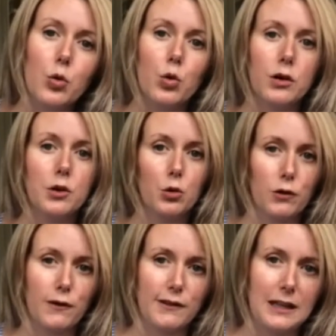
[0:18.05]
or
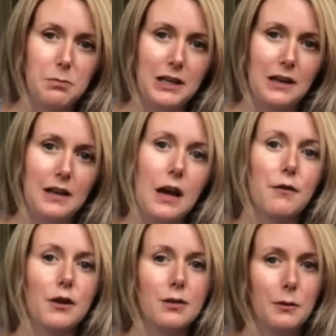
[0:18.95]
quarterly, meaning
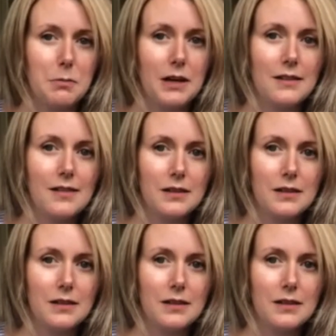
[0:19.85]
every three months,